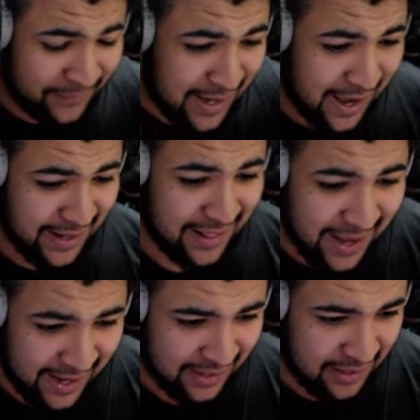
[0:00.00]
and
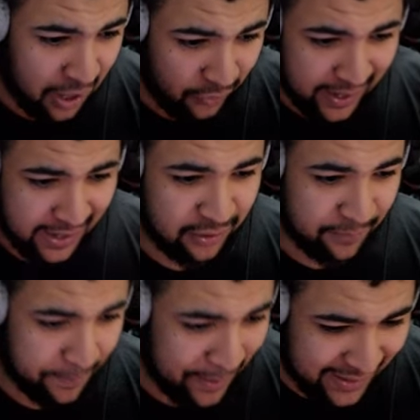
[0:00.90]
then I'll get into my
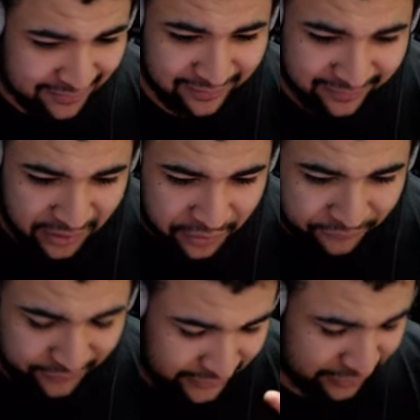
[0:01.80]
packs and
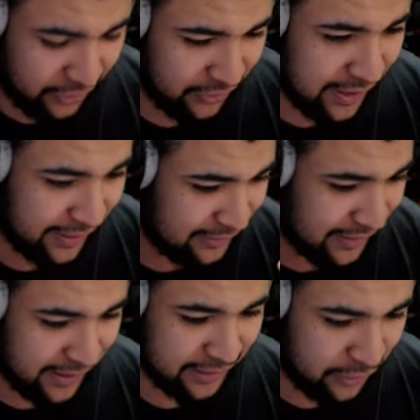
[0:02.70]
stuff, so you guys
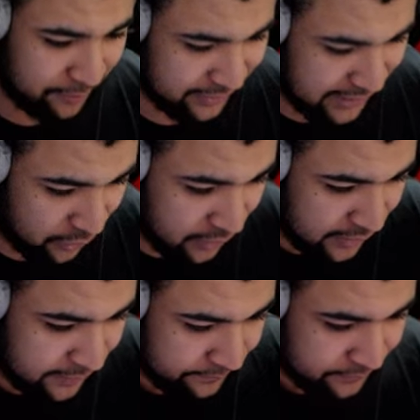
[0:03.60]
uh don't miss out.
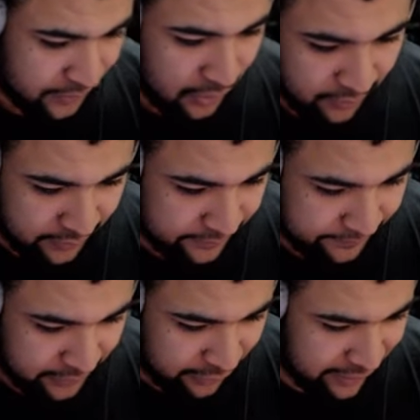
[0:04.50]

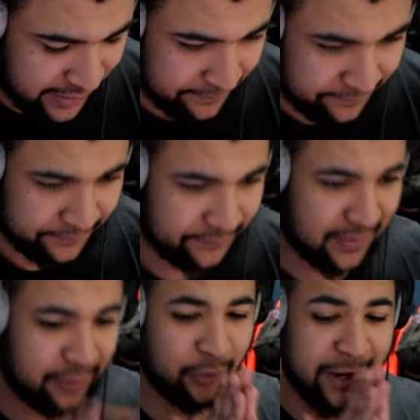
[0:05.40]
All right,
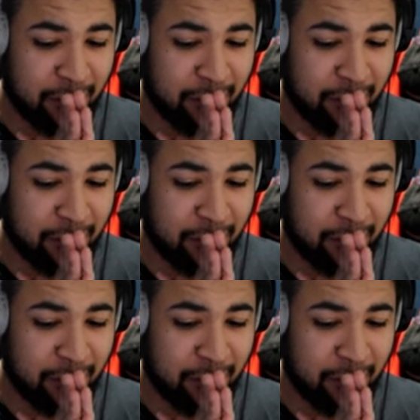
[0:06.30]
so we'll get through